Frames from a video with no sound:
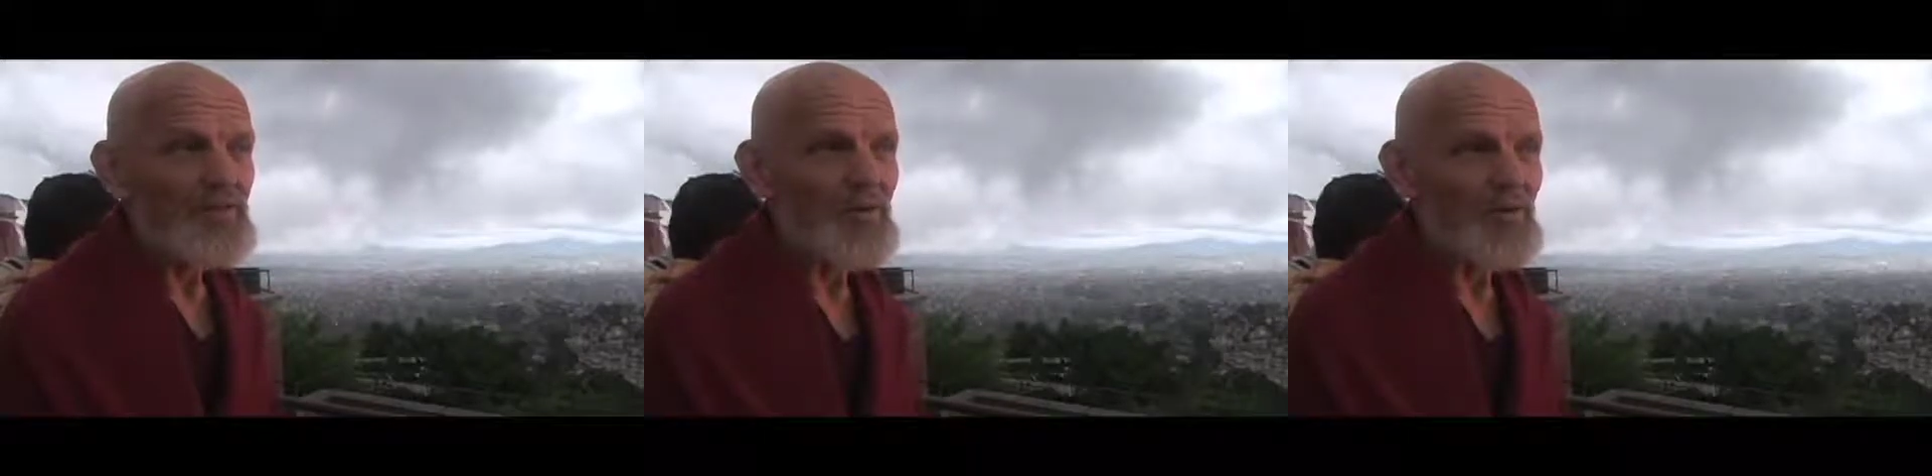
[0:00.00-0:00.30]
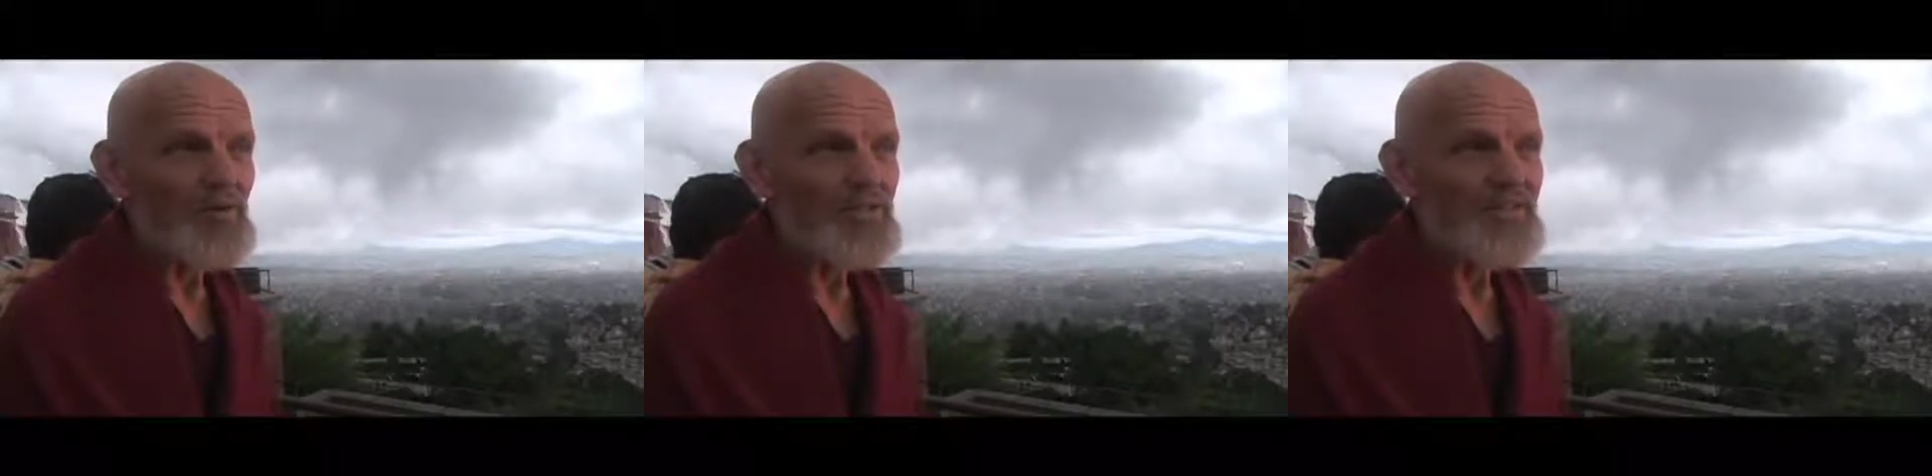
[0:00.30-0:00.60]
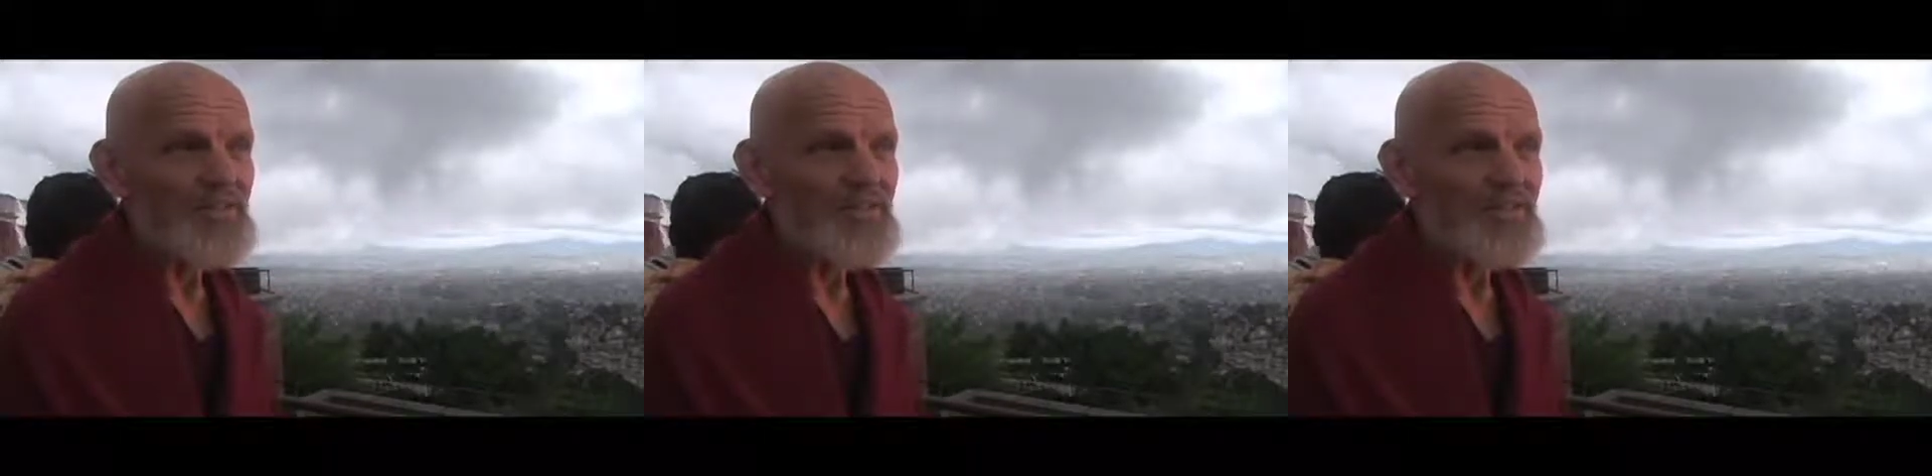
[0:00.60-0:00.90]
always
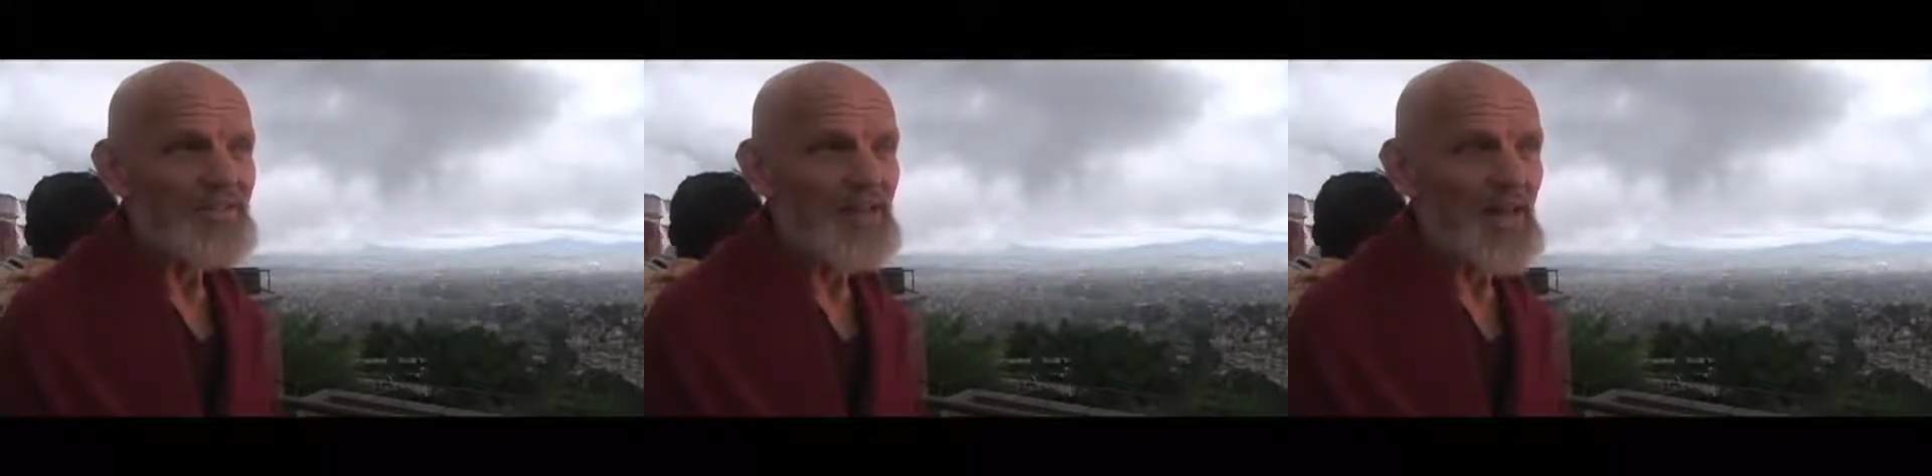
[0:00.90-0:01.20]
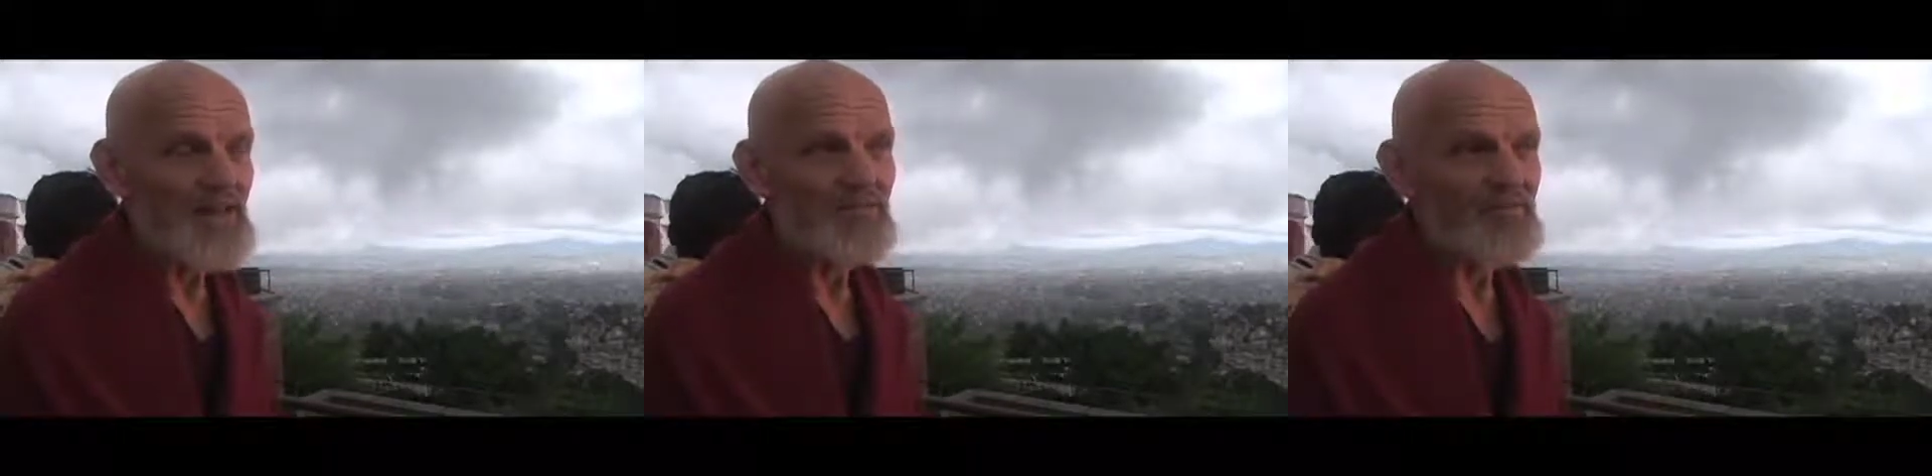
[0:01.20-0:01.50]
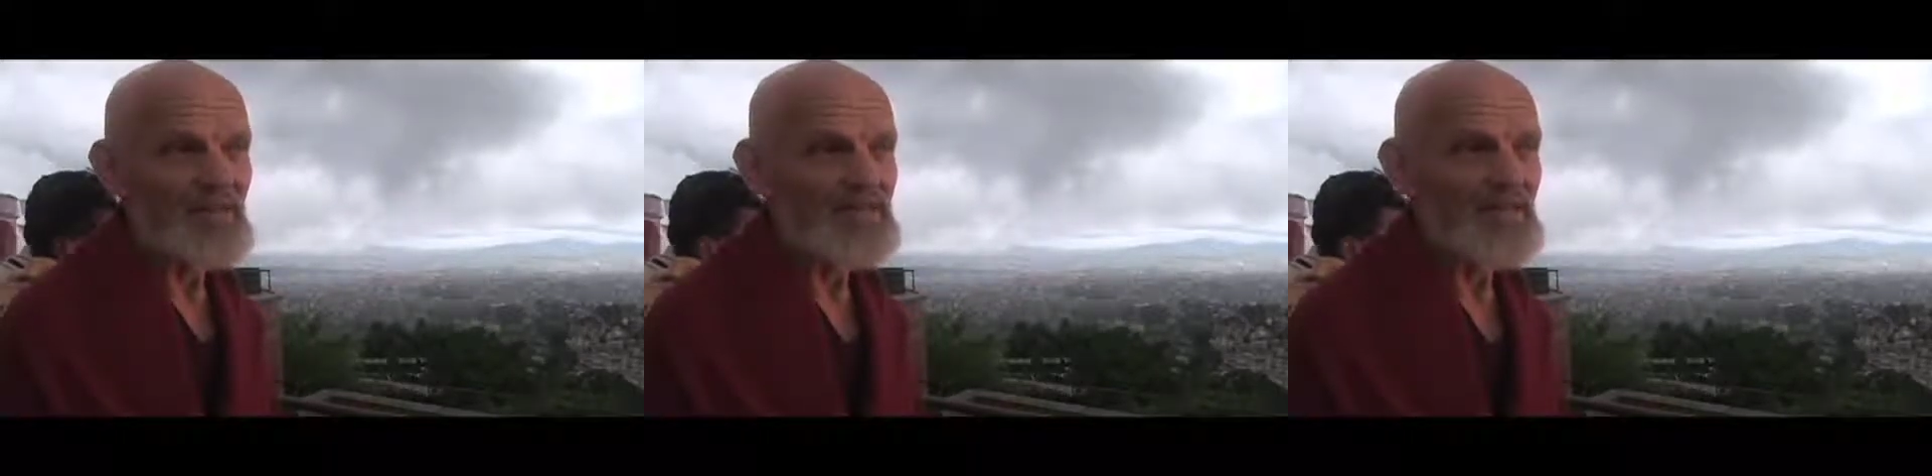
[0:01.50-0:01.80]
in life,
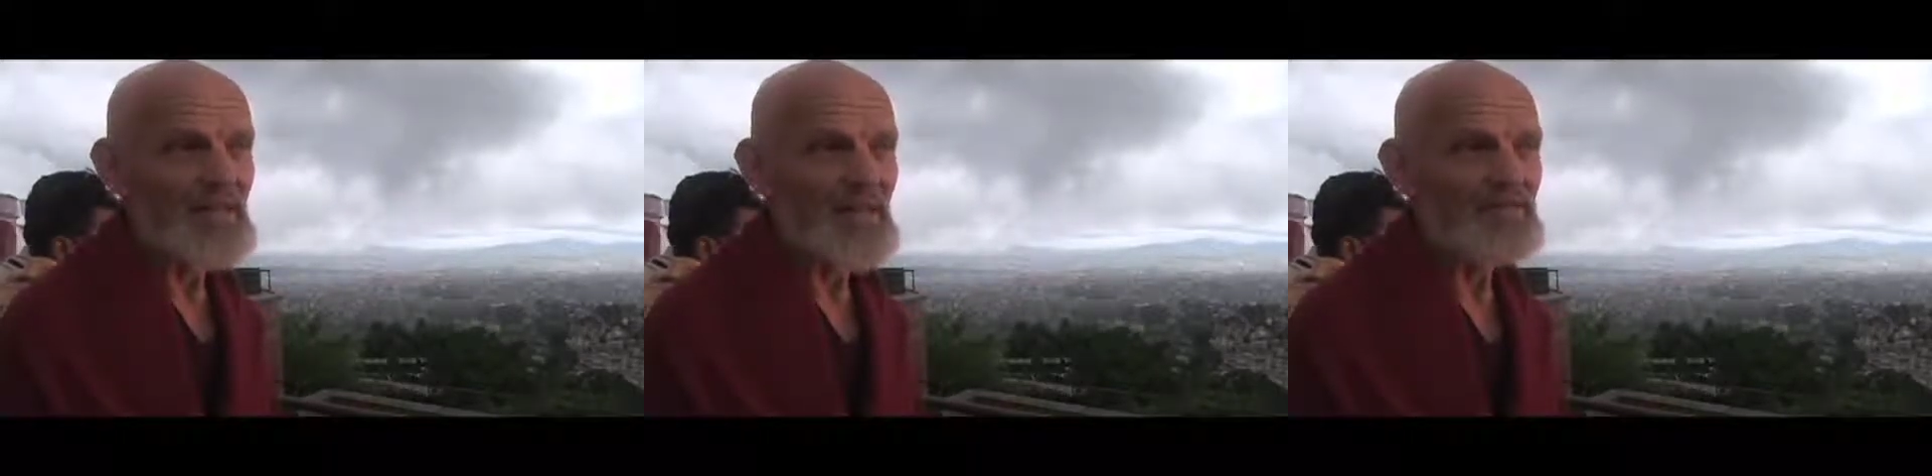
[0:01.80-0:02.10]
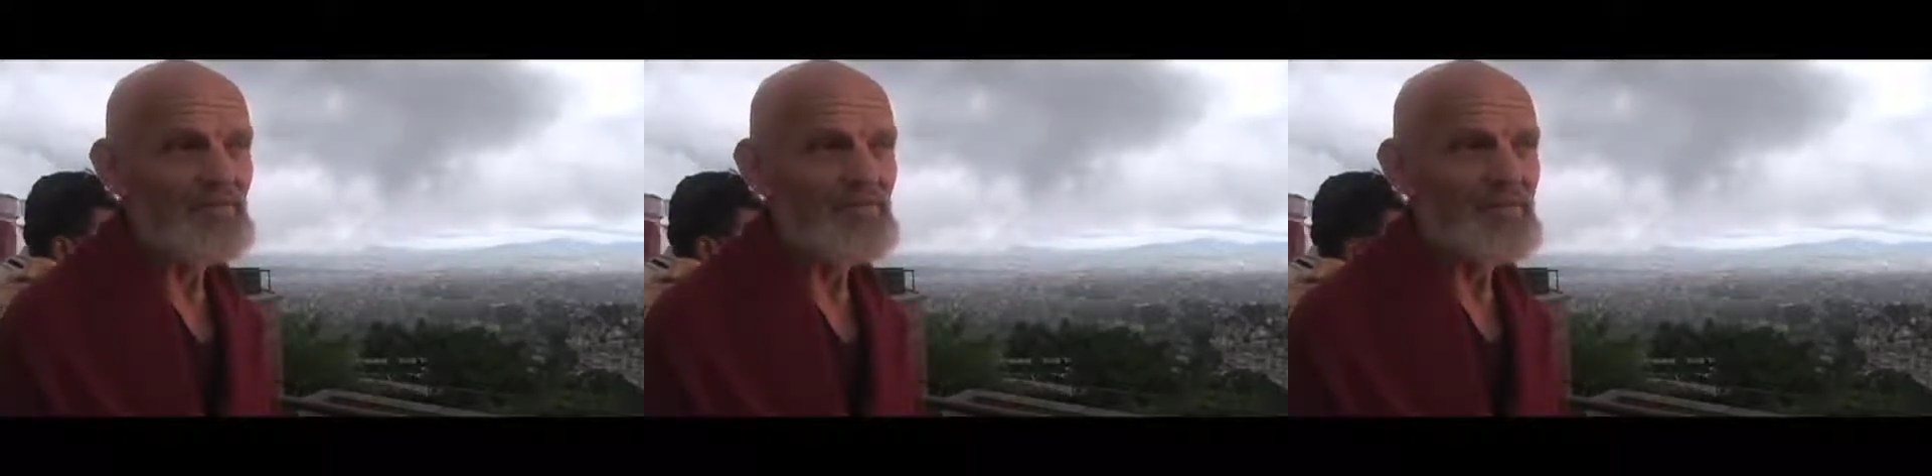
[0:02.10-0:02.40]
as in life.